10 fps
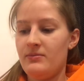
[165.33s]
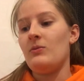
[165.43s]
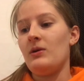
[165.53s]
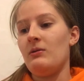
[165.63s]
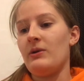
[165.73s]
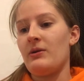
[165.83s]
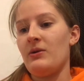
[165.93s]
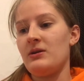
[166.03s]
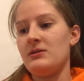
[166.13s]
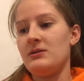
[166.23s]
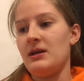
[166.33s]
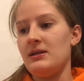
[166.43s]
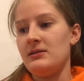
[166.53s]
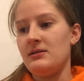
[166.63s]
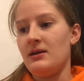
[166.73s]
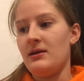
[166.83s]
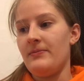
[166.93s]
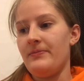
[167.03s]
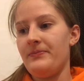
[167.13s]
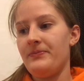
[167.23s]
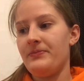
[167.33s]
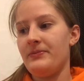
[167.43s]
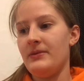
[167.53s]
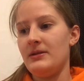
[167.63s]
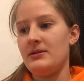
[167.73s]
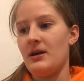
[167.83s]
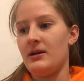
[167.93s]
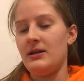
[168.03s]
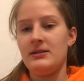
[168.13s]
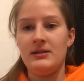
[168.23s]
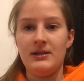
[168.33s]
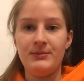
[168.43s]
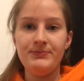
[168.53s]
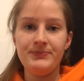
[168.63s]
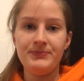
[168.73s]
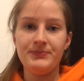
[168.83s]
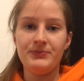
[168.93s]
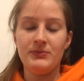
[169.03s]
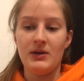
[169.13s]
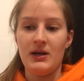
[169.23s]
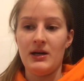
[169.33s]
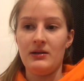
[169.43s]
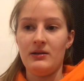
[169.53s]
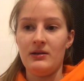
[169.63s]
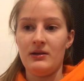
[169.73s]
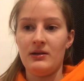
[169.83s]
Well, what I wanted to say is that it's not easy, and